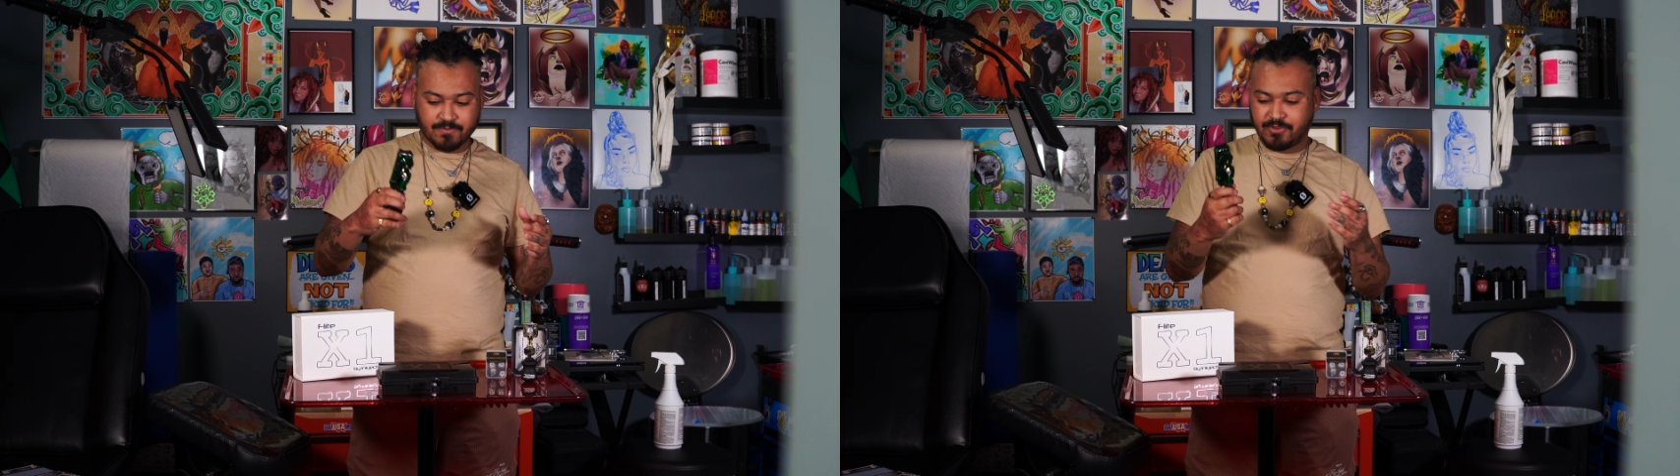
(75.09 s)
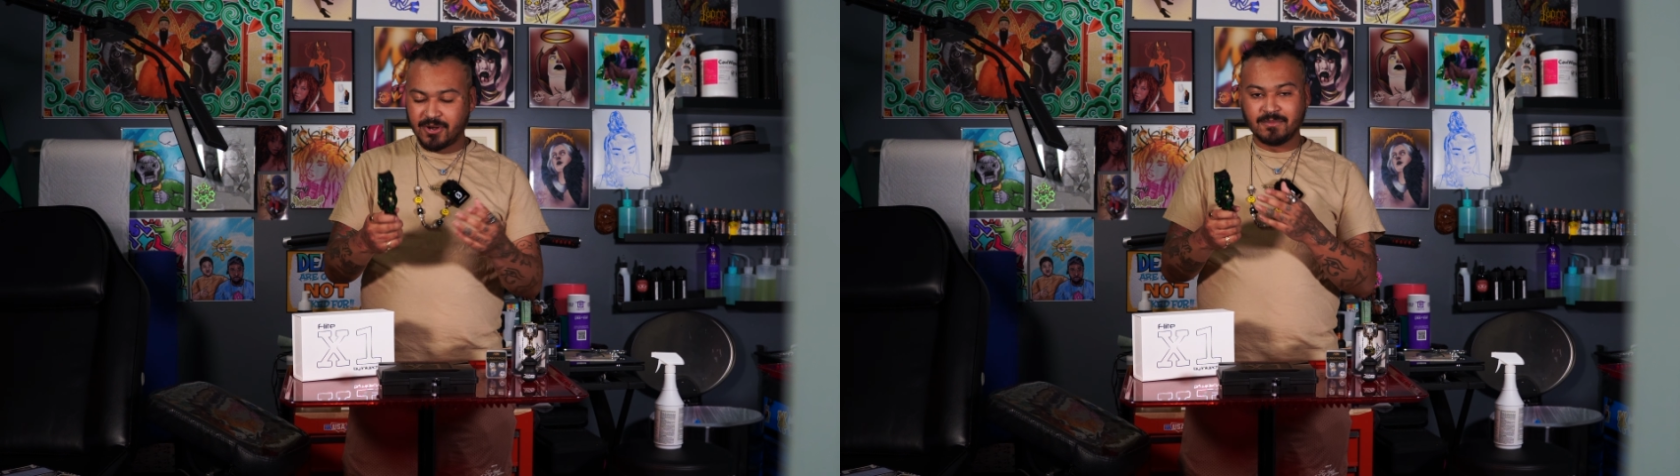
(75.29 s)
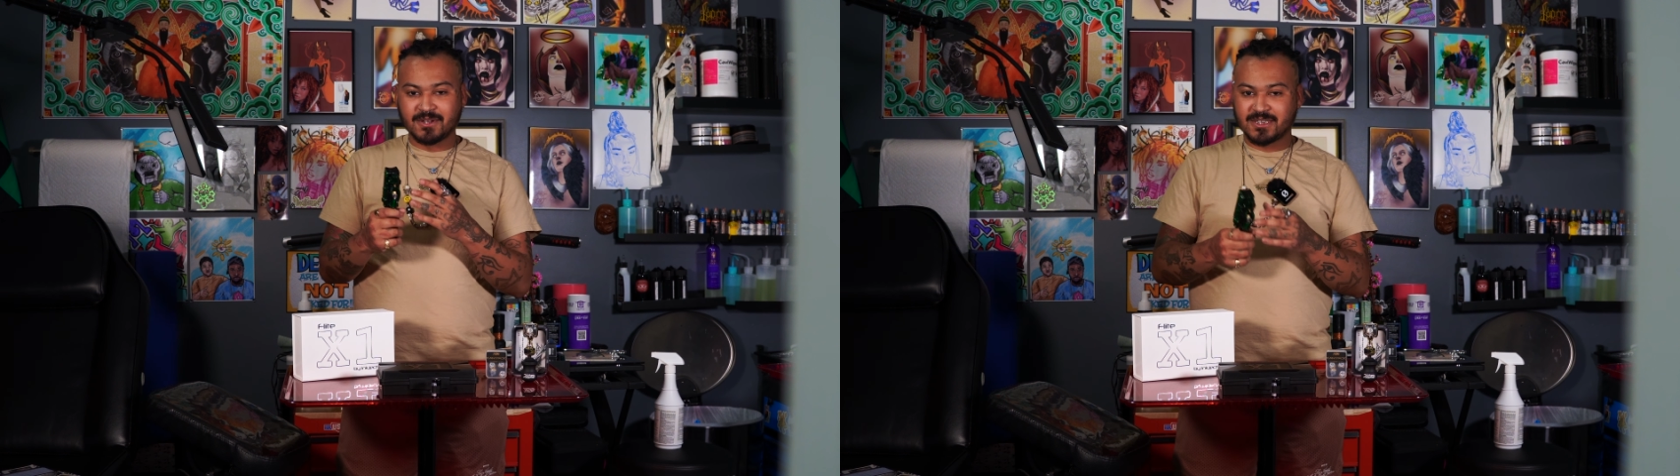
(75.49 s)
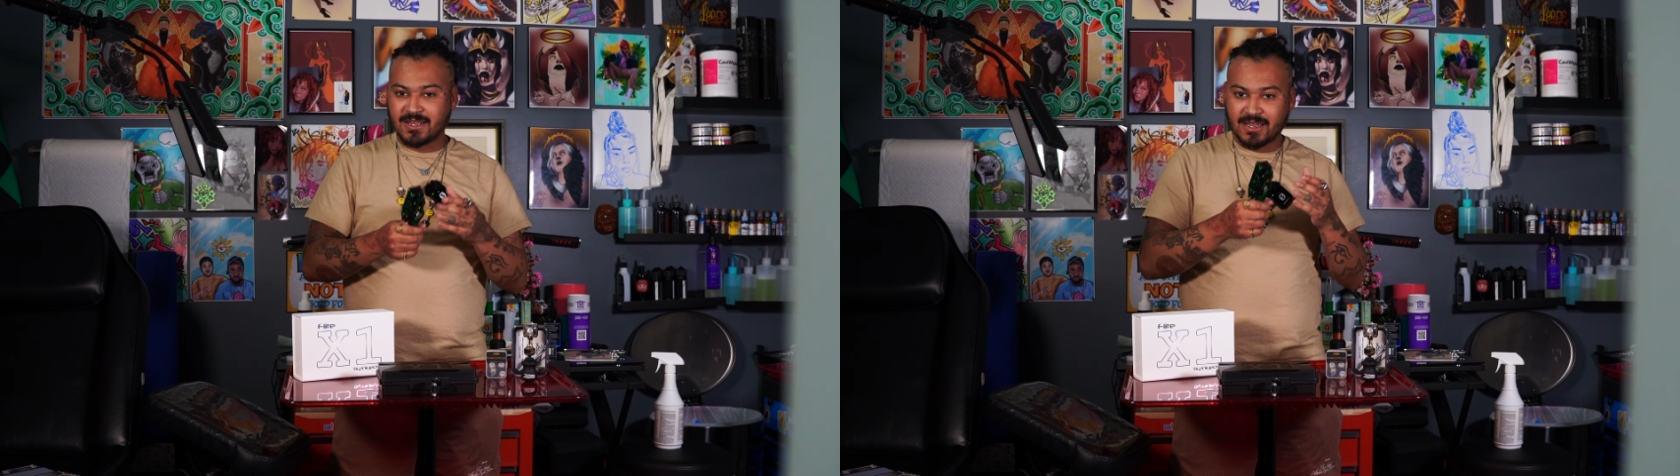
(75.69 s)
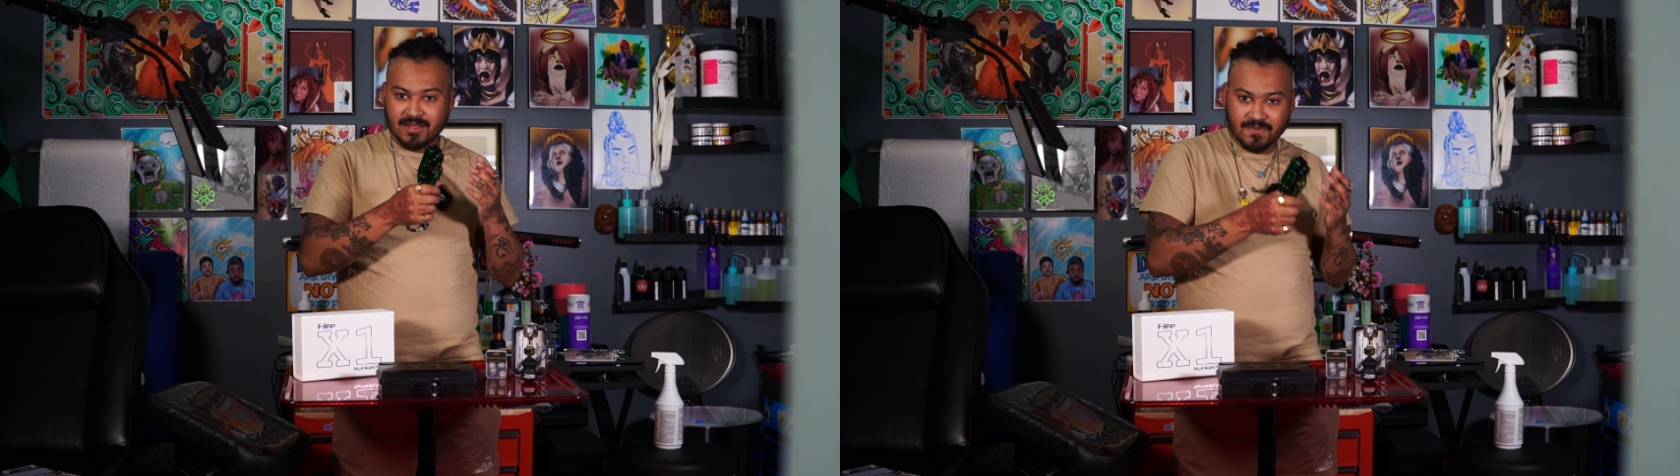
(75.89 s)
pretty much
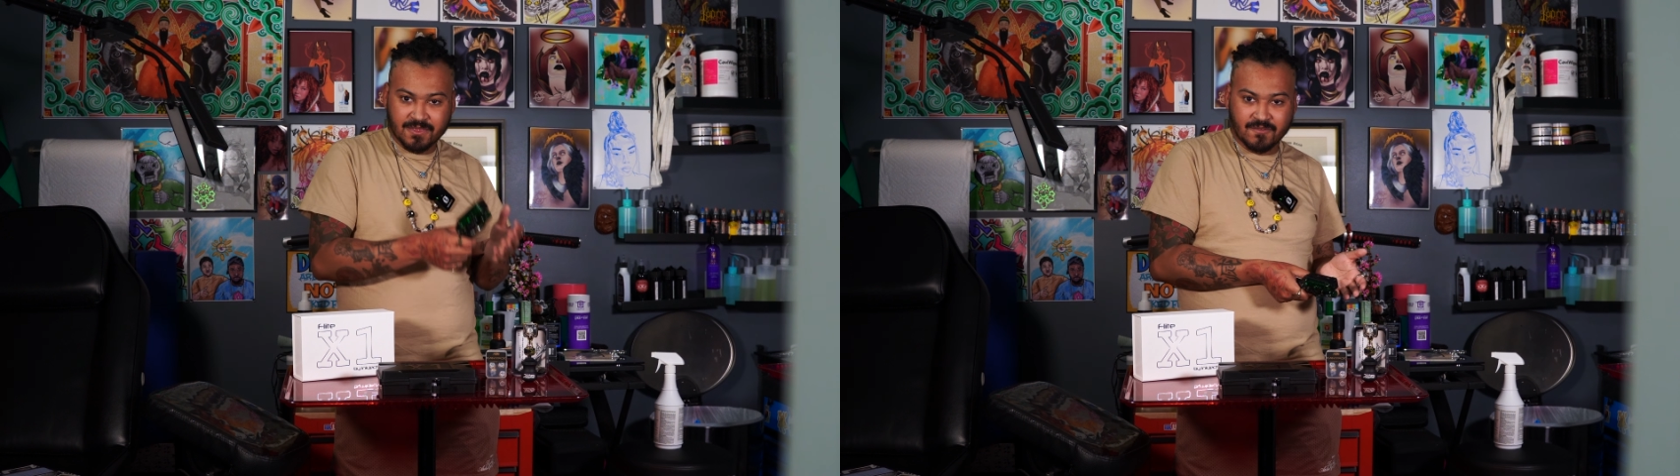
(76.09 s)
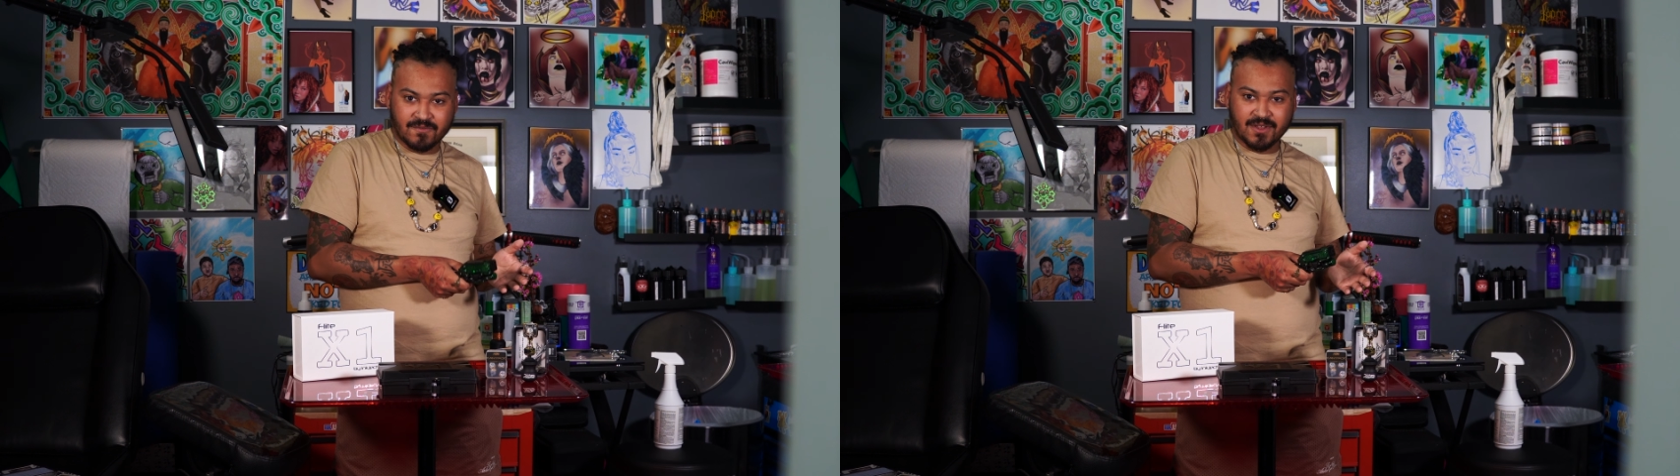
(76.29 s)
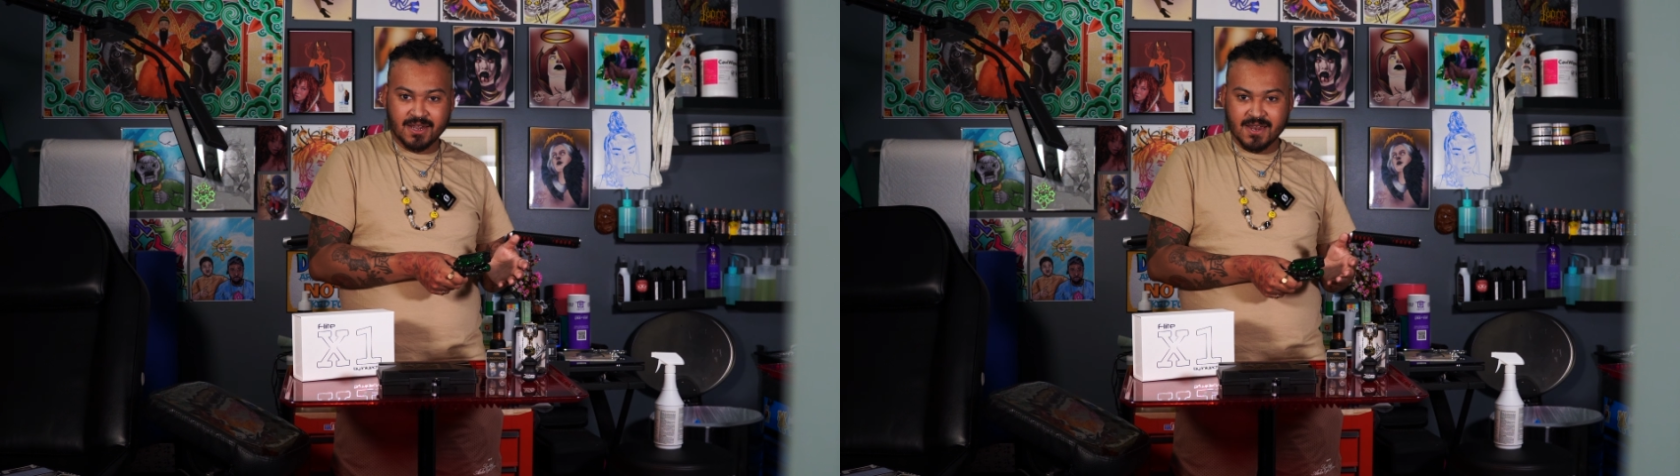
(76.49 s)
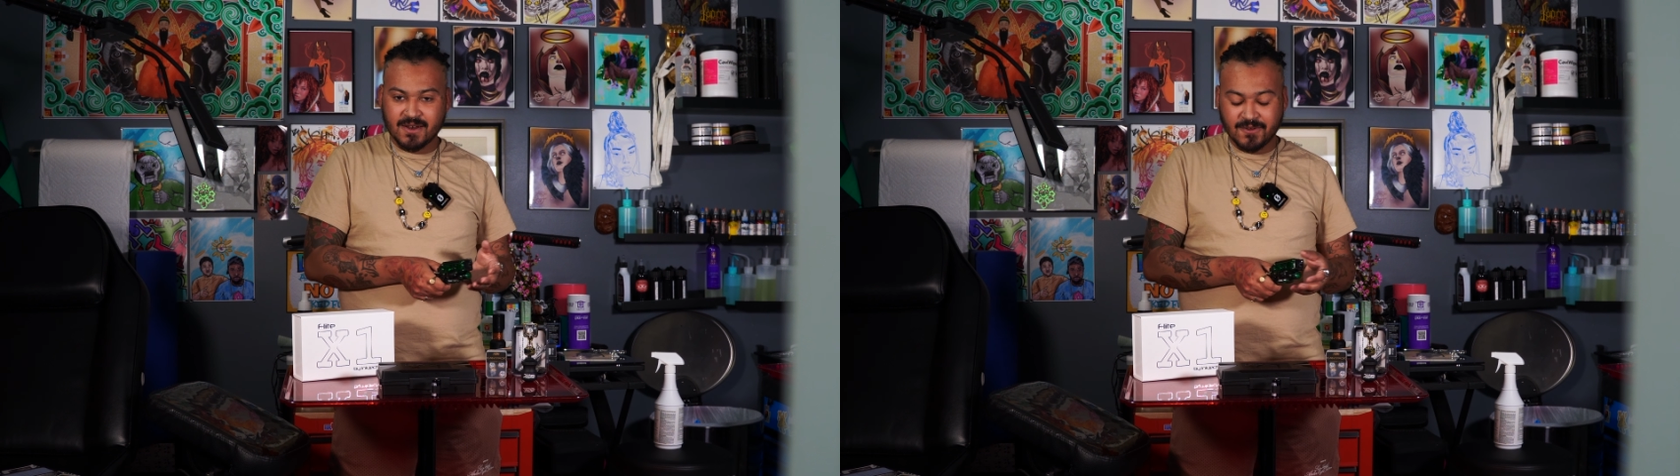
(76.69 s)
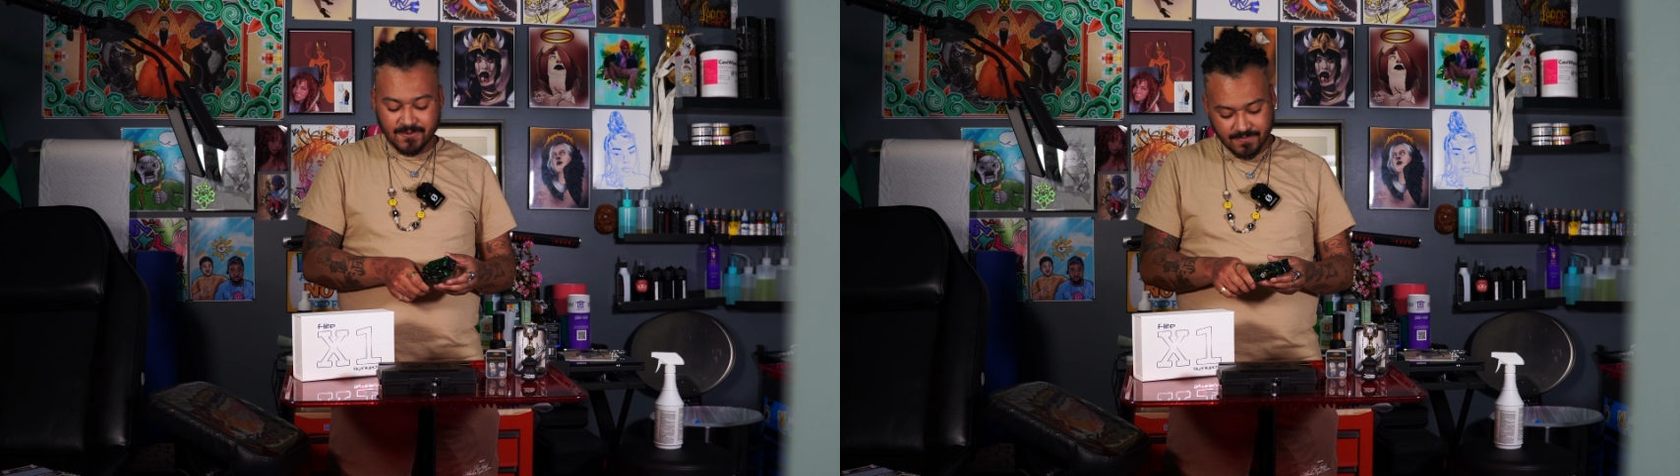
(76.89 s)
like the Flite
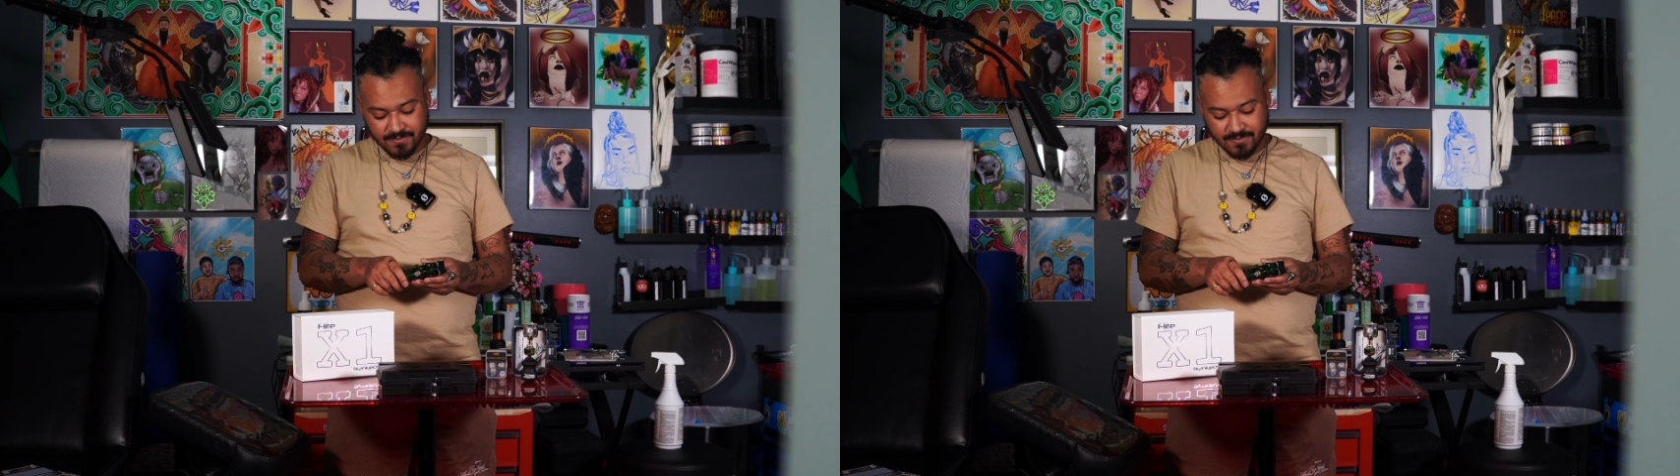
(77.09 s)
Nano,